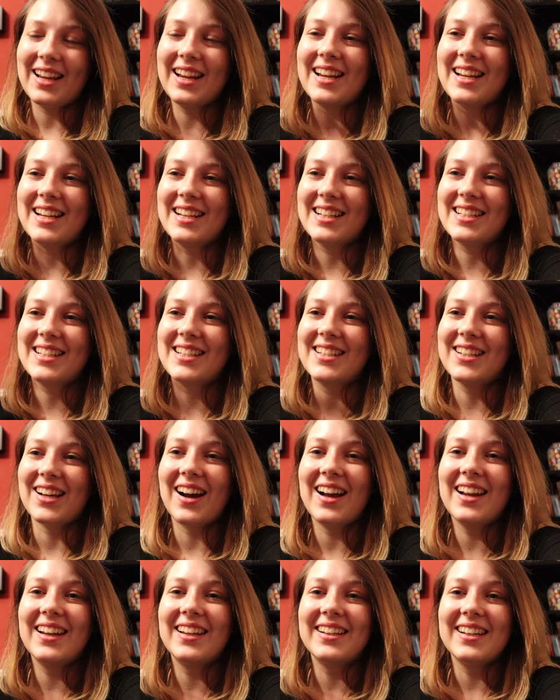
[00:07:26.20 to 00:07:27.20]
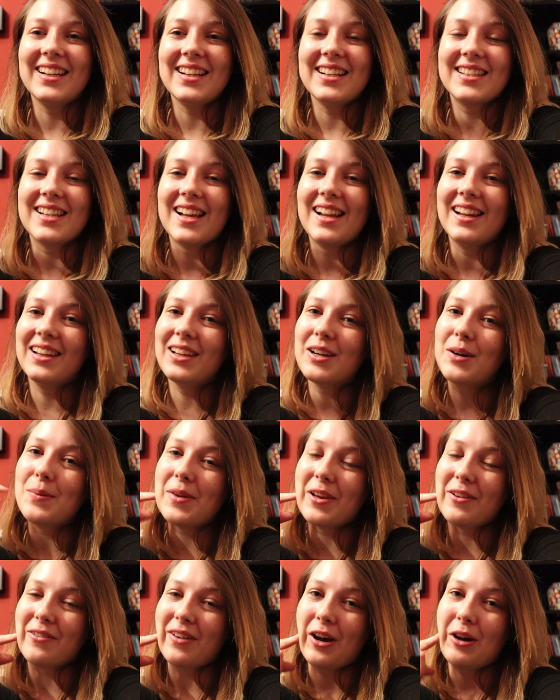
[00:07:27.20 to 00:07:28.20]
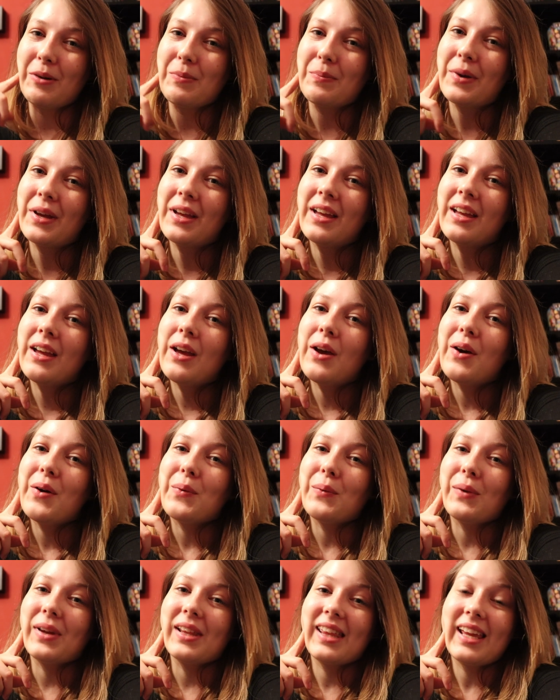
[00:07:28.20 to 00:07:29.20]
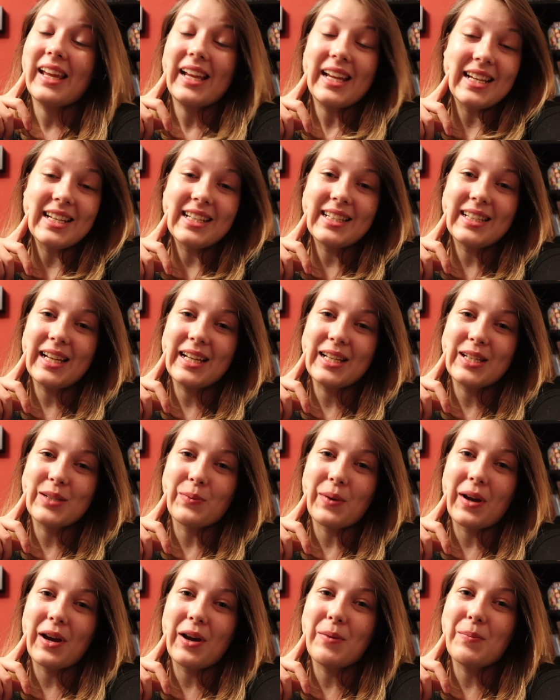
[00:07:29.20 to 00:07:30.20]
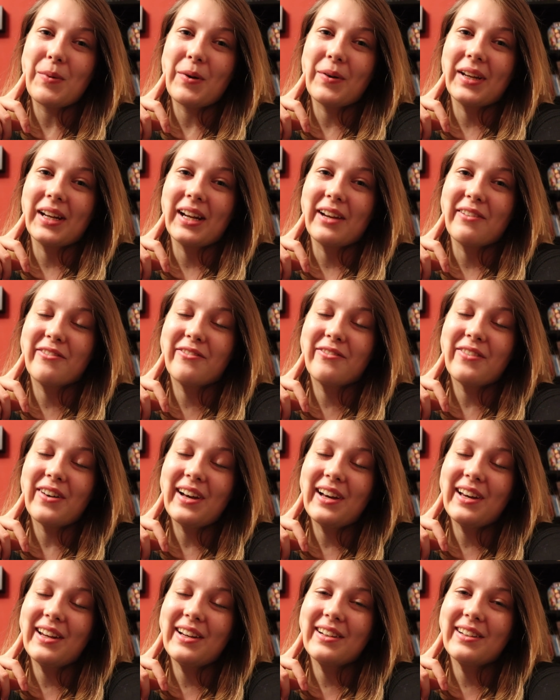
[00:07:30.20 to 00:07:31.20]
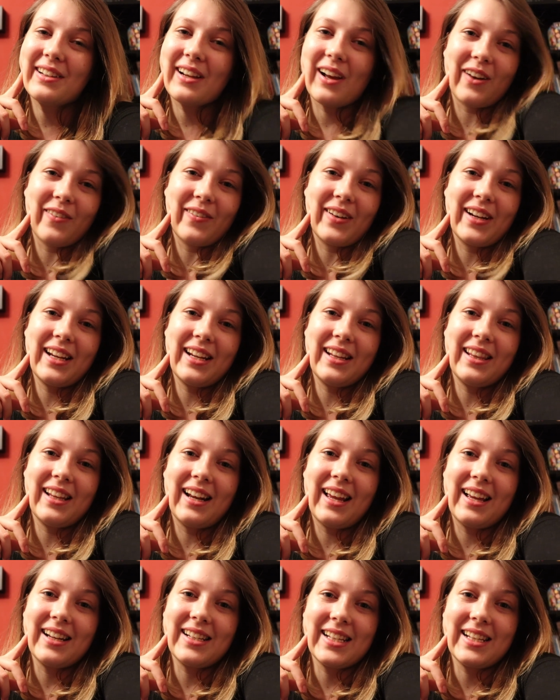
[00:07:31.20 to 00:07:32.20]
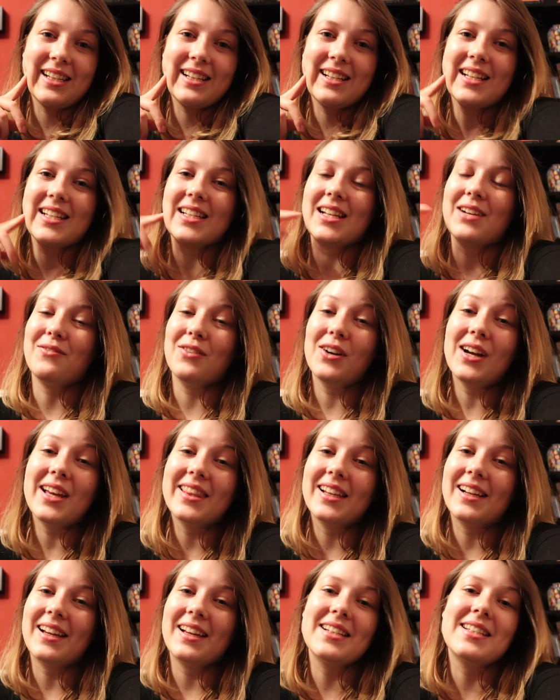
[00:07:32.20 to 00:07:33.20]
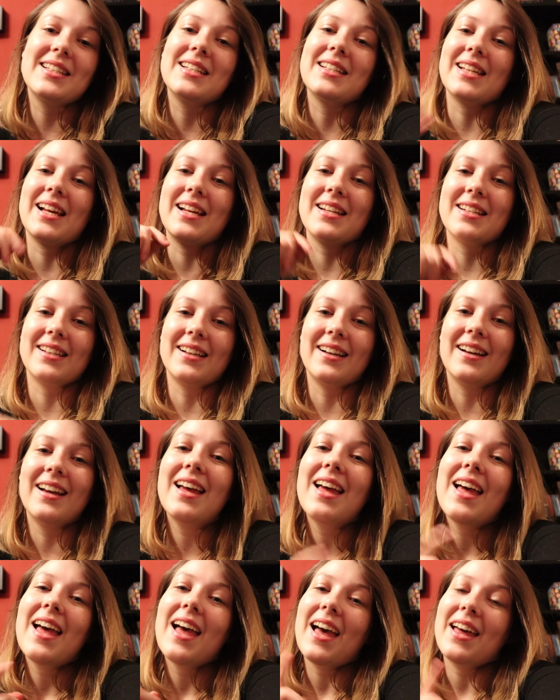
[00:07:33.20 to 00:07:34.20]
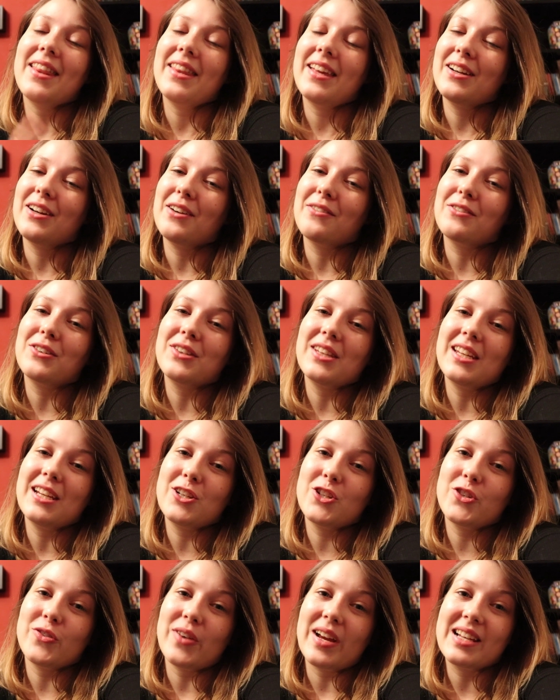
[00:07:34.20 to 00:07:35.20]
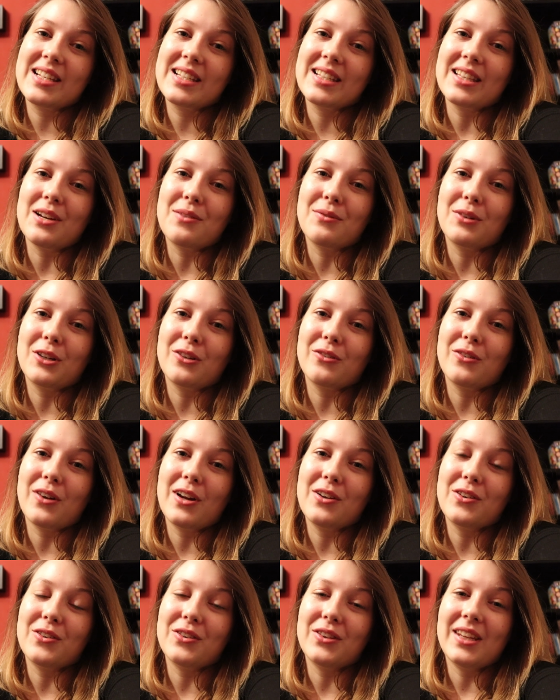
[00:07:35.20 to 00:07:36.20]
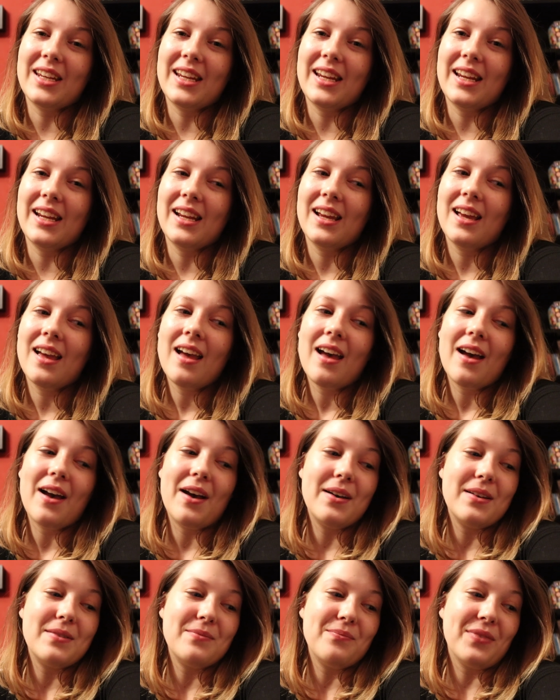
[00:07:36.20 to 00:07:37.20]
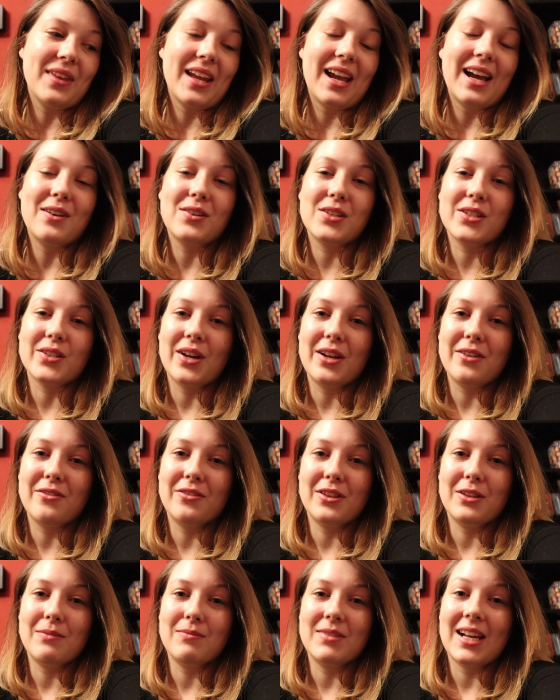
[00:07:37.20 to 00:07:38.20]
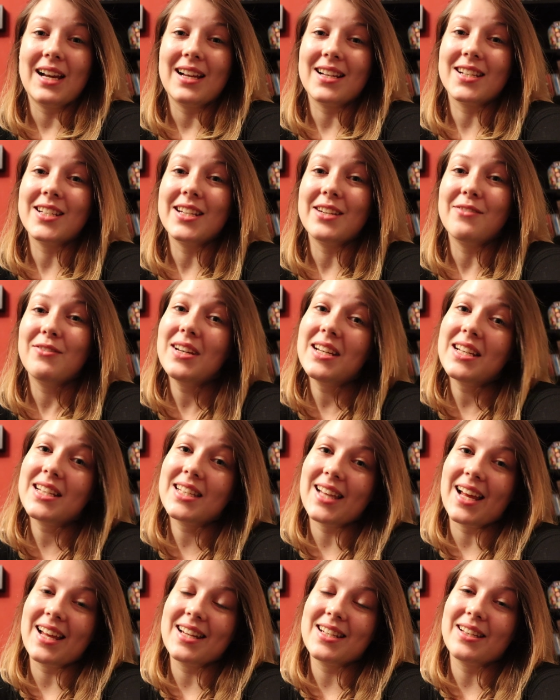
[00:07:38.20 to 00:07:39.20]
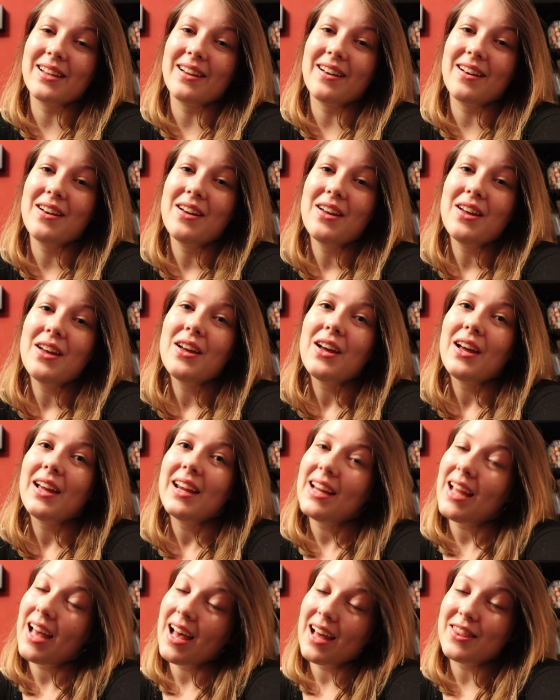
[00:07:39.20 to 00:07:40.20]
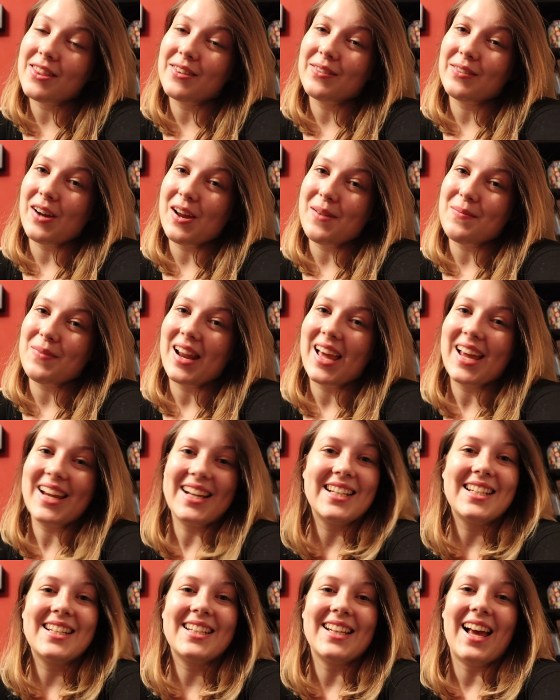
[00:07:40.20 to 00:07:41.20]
his. Tyler needs a little bit of help with his as well, but we can have fun colouring in the letters and writing the letters to Santa. And then I've got the address that I'm going to write on the um, outside for them to actually reach Santa at the right place